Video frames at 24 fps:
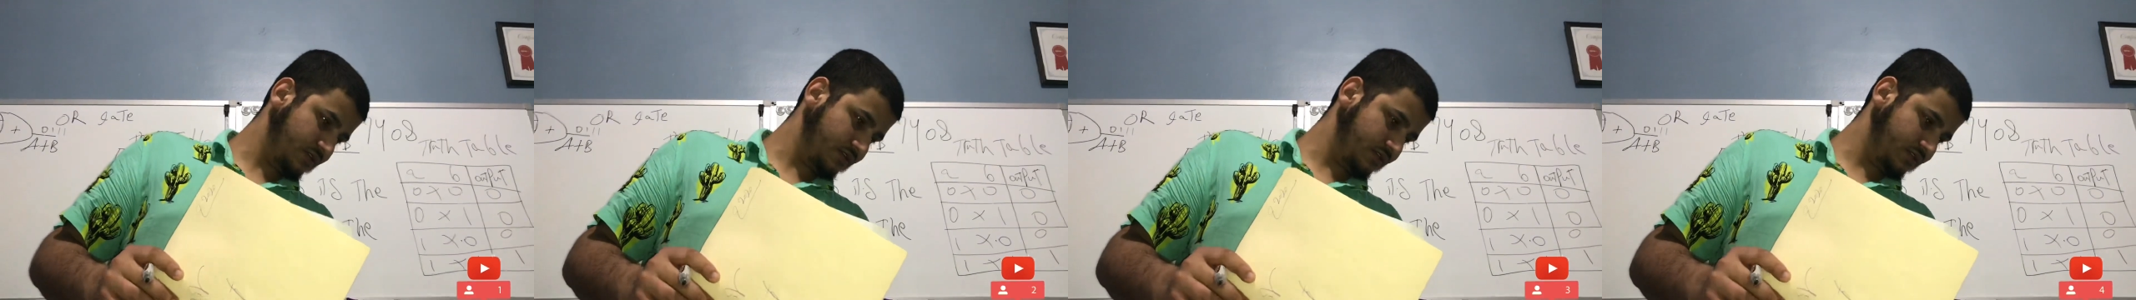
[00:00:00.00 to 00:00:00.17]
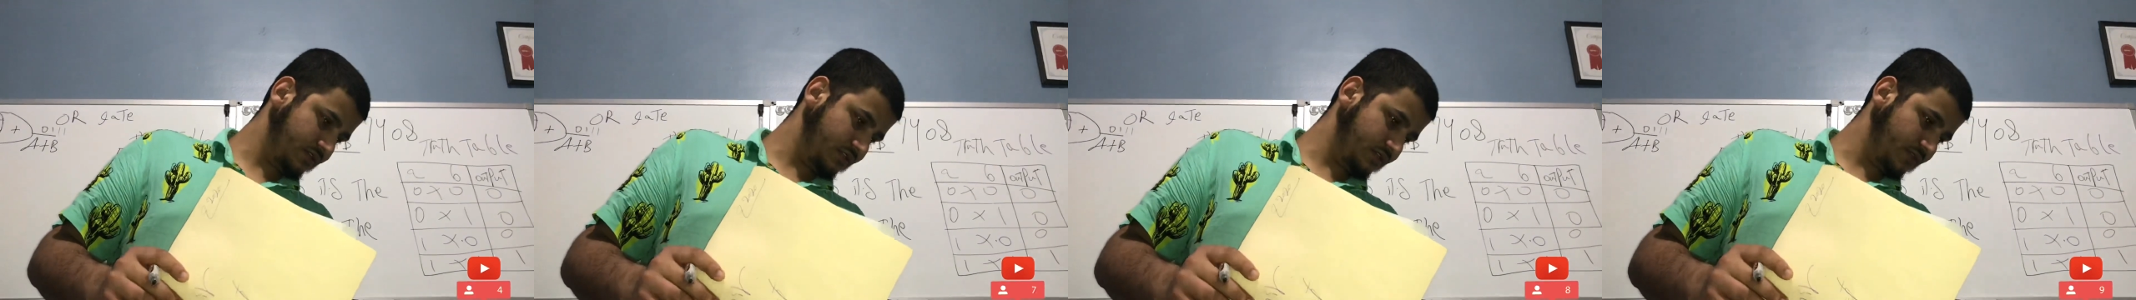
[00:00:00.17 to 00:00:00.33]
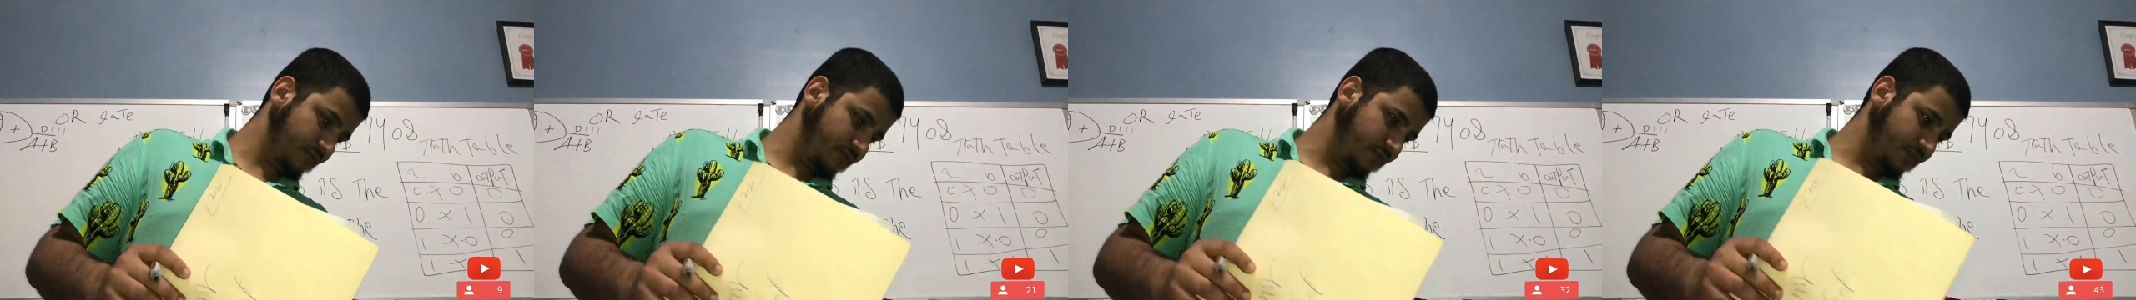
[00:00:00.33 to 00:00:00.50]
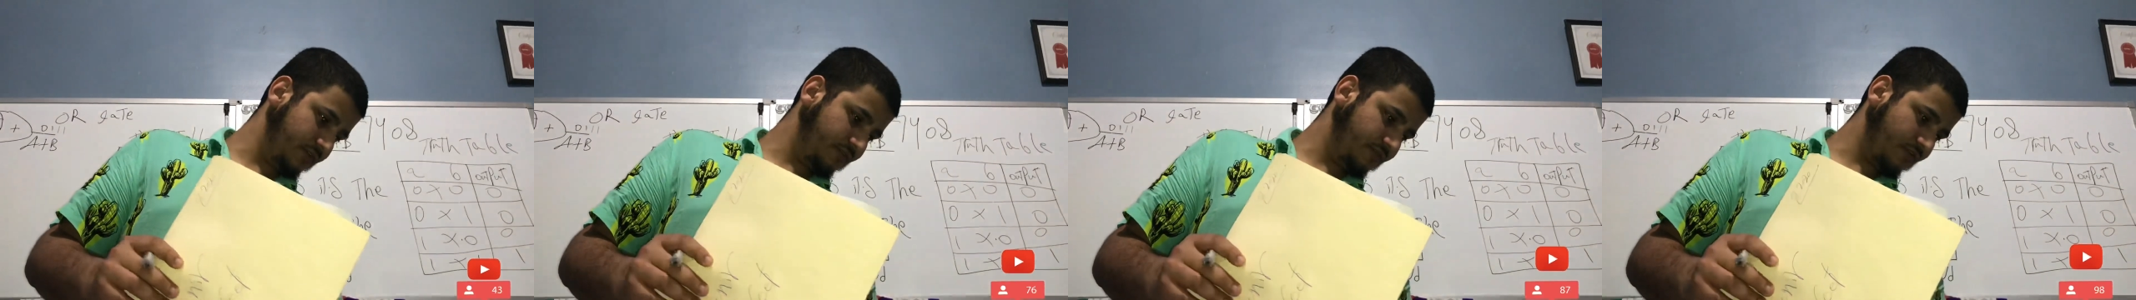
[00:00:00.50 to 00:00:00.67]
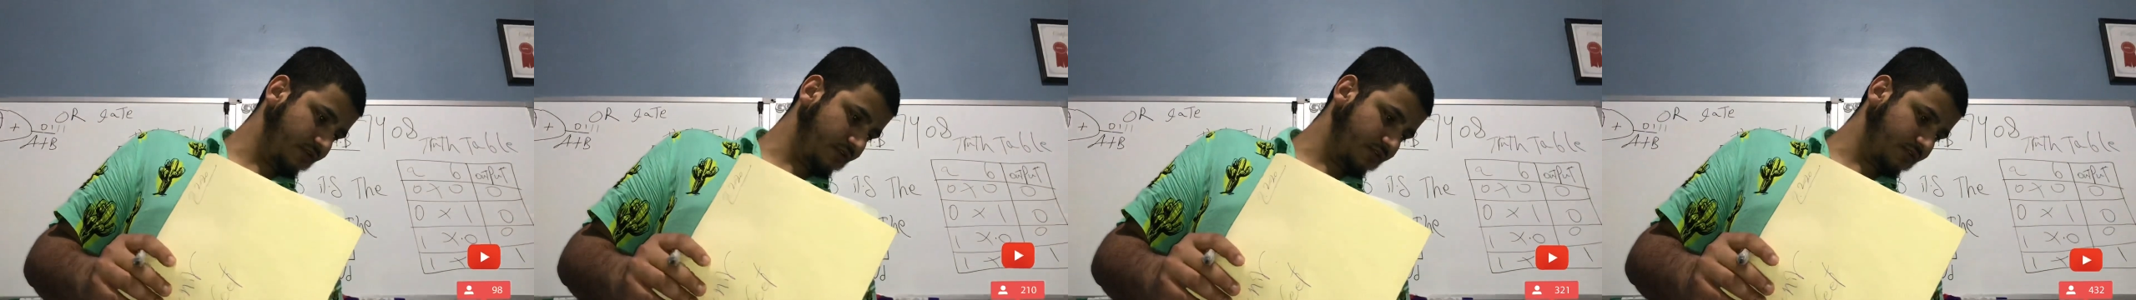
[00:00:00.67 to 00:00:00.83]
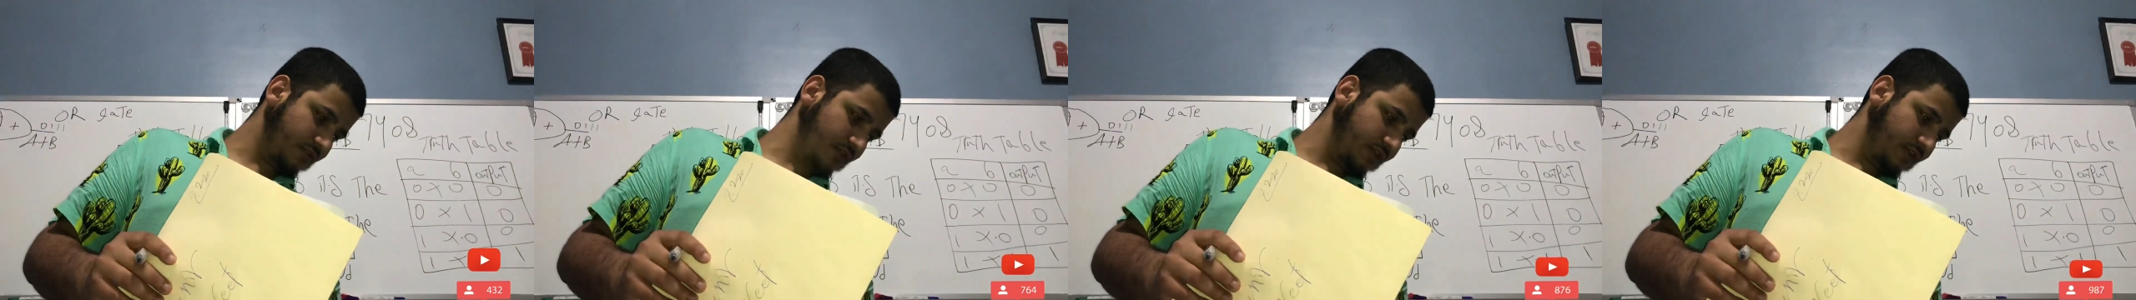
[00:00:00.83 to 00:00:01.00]

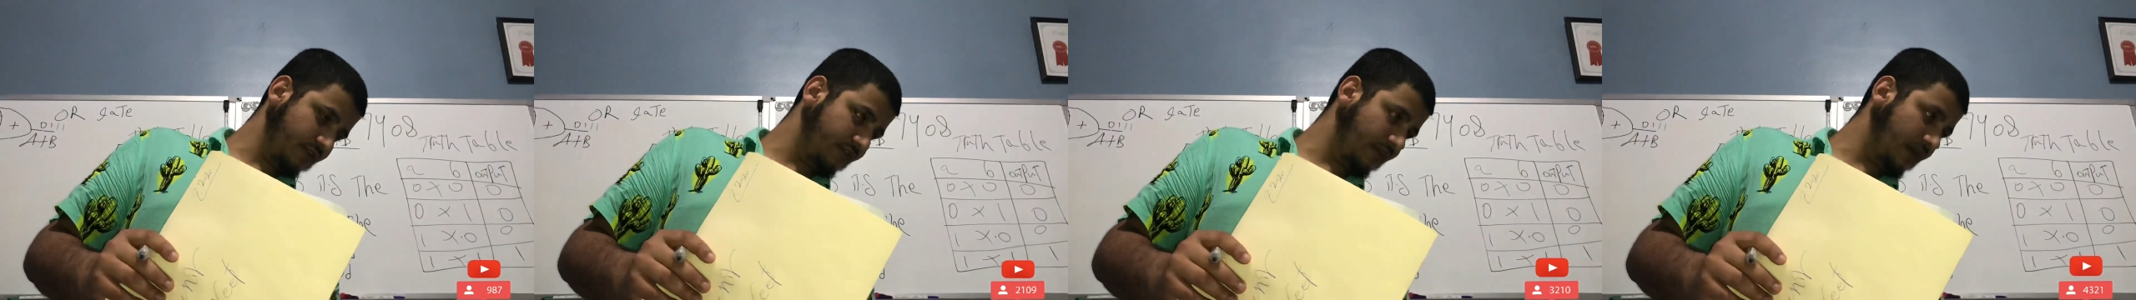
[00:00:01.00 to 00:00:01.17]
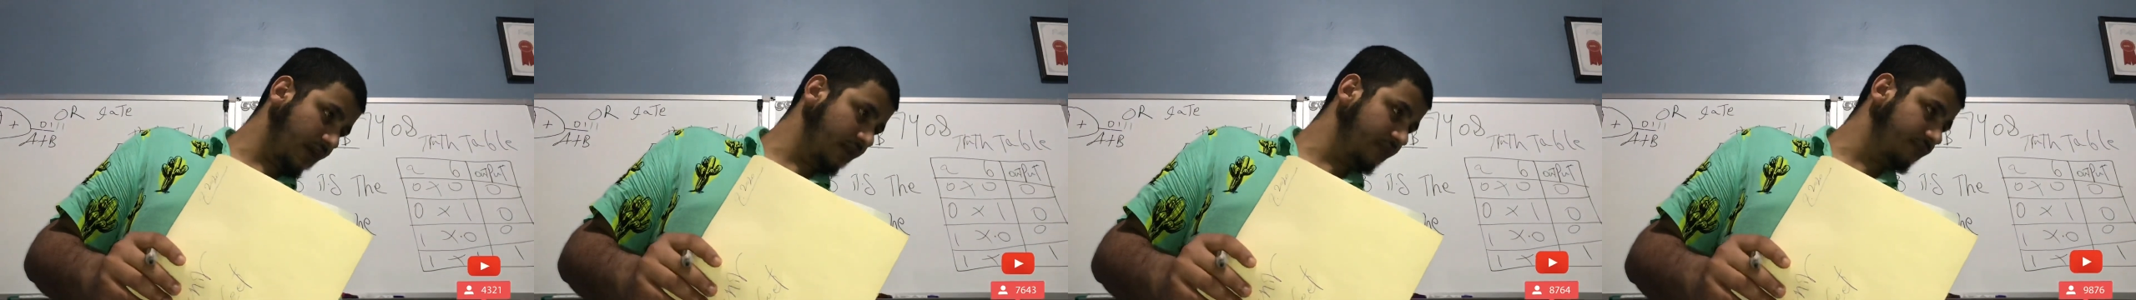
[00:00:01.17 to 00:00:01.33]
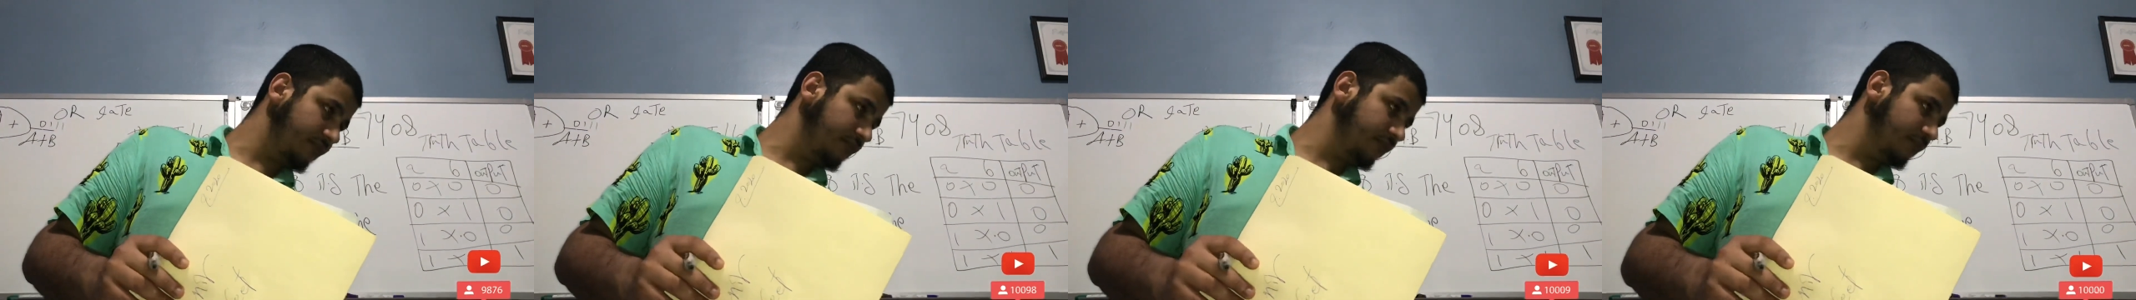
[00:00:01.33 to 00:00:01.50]
7435.